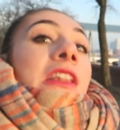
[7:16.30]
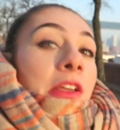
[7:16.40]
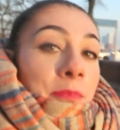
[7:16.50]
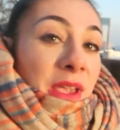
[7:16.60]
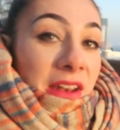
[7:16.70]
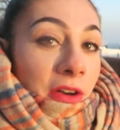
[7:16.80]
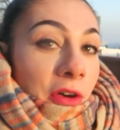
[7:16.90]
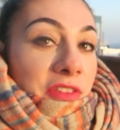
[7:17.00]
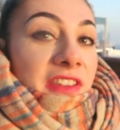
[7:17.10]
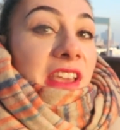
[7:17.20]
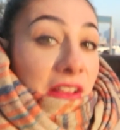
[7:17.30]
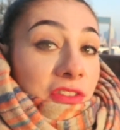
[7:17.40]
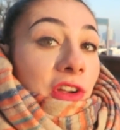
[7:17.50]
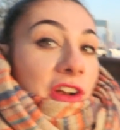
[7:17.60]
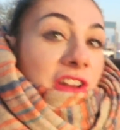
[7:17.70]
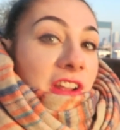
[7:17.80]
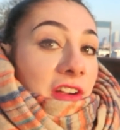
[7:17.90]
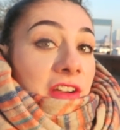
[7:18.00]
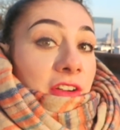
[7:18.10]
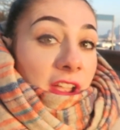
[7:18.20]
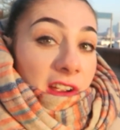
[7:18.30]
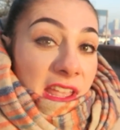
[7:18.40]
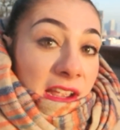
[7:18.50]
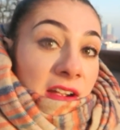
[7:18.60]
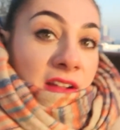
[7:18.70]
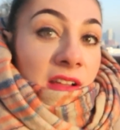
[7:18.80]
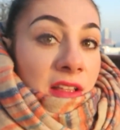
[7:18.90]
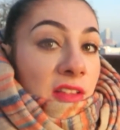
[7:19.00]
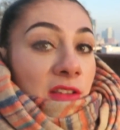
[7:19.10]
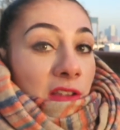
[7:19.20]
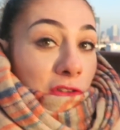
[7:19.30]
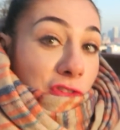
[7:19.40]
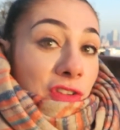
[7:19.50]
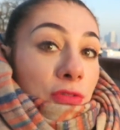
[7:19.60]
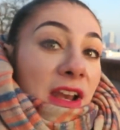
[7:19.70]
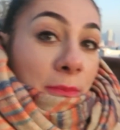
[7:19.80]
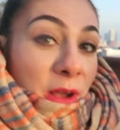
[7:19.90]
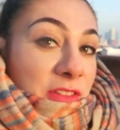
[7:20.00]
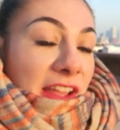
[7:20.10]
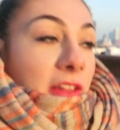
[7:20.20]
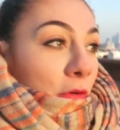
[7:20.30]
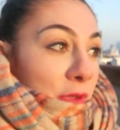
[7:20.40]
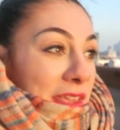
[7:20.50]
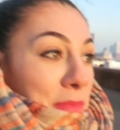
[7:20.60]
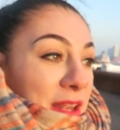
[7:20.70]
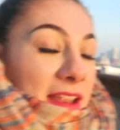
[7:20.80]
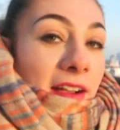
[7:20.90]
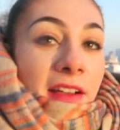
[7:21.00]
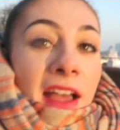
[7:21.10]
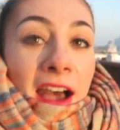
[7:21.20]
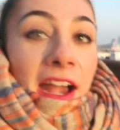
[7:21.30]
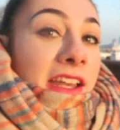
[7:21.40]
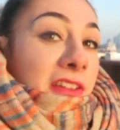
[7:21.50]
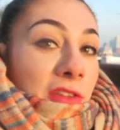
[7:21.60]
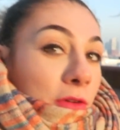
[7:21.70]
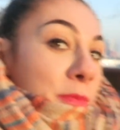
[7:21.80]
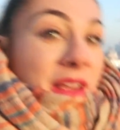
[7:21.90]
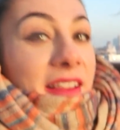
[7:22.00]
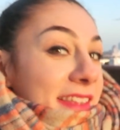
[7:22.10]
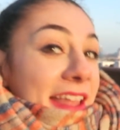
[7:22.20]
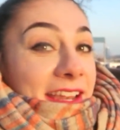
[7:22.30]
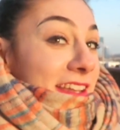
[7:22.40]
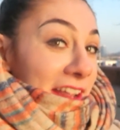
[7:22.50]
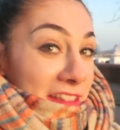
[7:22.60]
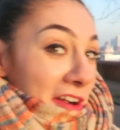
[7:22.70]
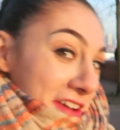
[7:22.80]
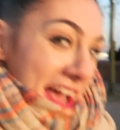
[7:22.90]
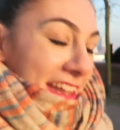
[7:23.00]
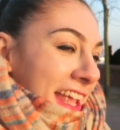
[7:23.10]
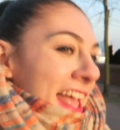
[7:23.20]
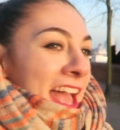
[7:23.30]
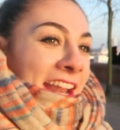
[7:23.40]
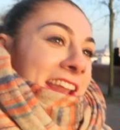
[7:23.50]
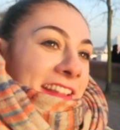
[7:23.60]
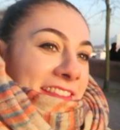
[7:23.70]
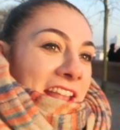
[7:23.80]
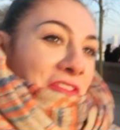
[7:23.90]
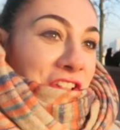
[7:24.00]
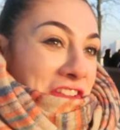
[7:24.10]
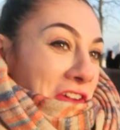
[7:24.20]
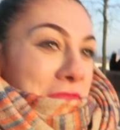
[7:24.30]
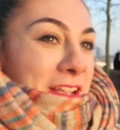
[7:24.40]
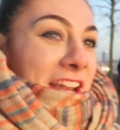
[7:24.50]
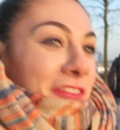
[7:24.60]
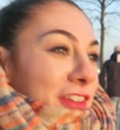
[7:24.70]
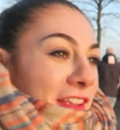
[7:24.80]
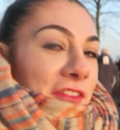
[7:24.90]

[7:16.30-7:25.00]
the Beatles kickstarted their career here. You should read about that on Wikipedia. I did too, because I did not know that. And then Stefan told me that it was